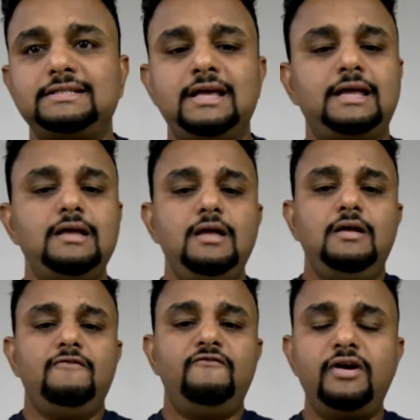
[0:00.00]
like
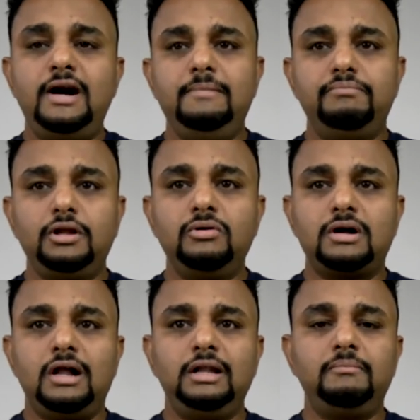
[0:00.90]
very blue
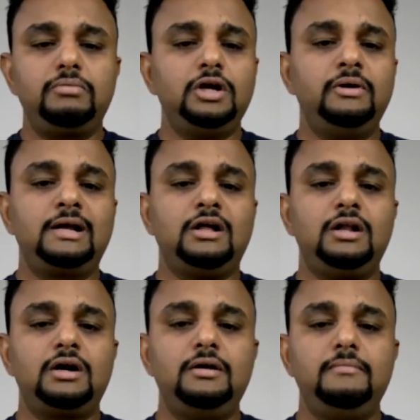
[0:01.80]
in color.